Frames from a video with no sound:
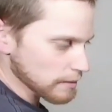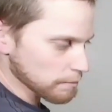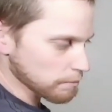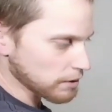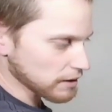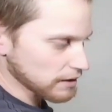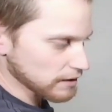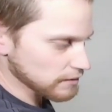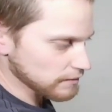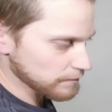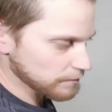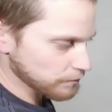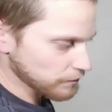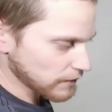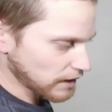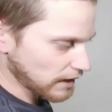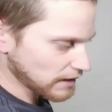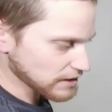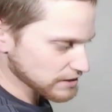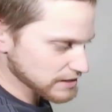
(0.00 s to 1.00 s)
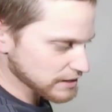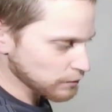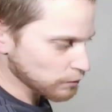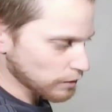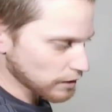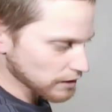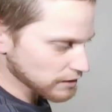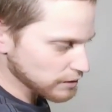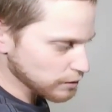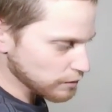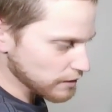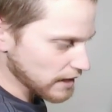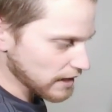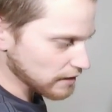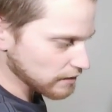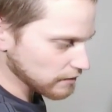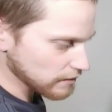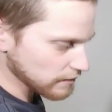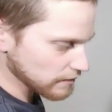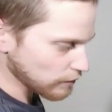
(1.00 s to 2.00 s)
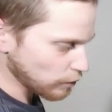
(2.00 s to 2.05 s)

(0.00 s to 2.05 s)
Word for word: but I just didn't want to do that.